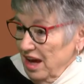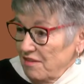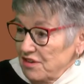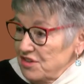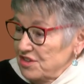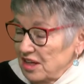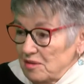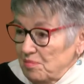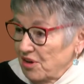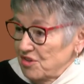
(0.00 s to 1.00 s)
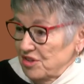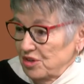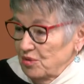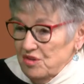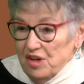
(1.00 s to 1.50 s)
Every single person
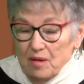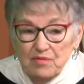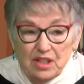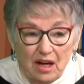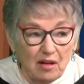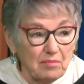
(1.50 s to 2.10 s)
who has come to help